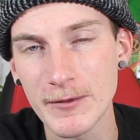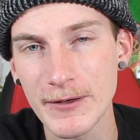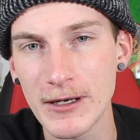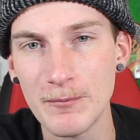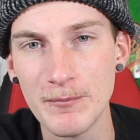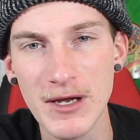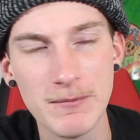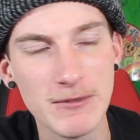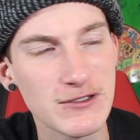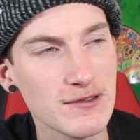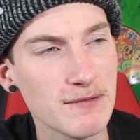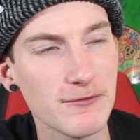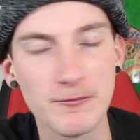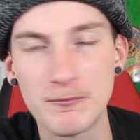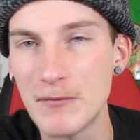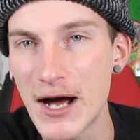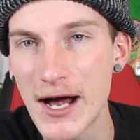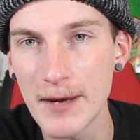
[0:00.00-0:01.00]
about maybe some
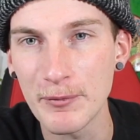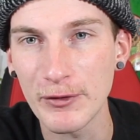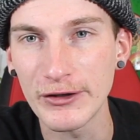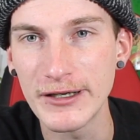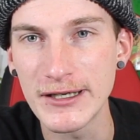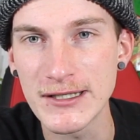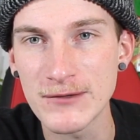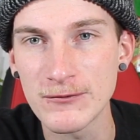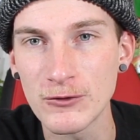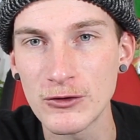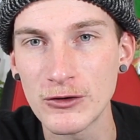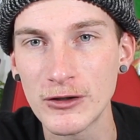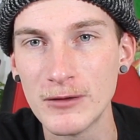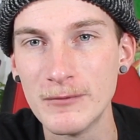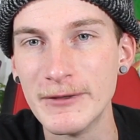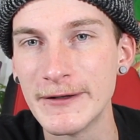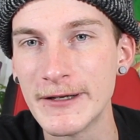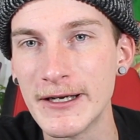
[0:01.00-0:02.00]
of my plans for
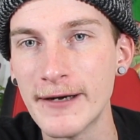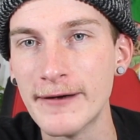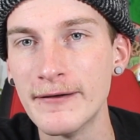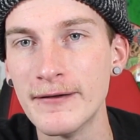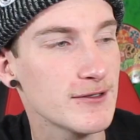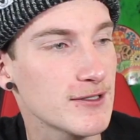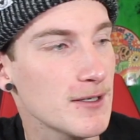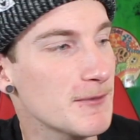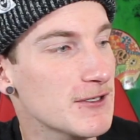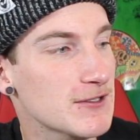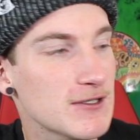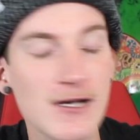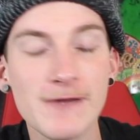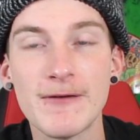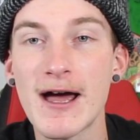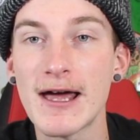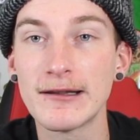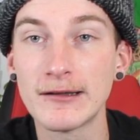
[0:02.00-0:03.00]
them, and then some of the
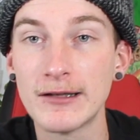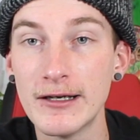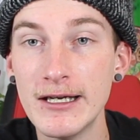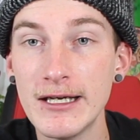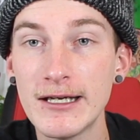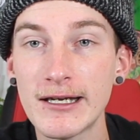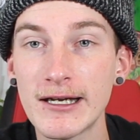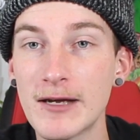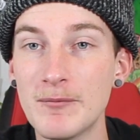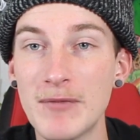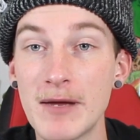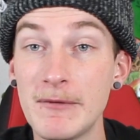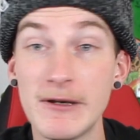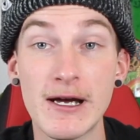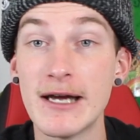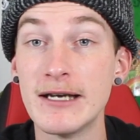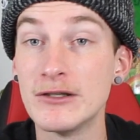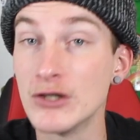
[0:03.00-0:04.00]
stuff I like and
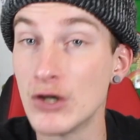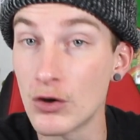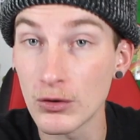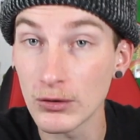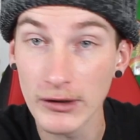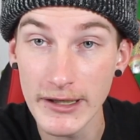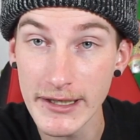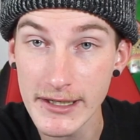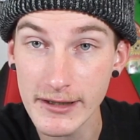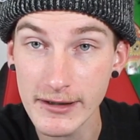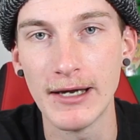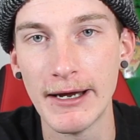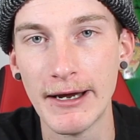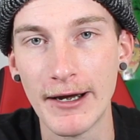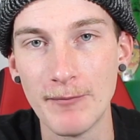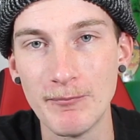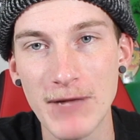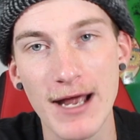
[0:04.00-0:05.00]
maybe I don't like.
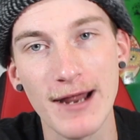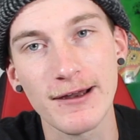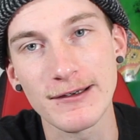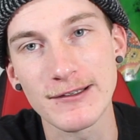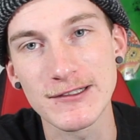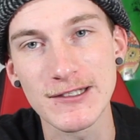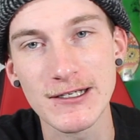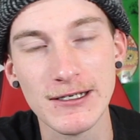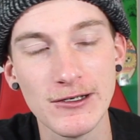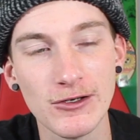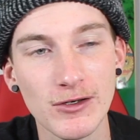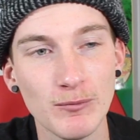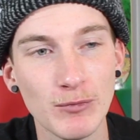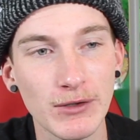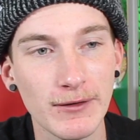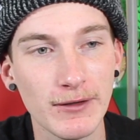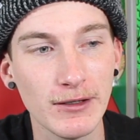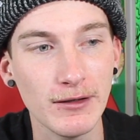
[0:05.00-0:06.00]
And I'm not going to sit here and
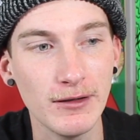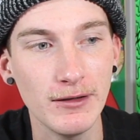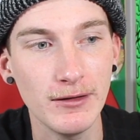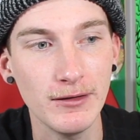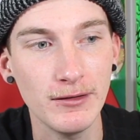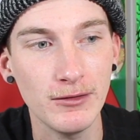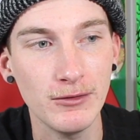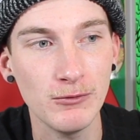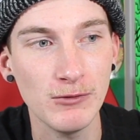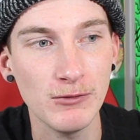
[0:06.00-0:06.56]
be like, oh,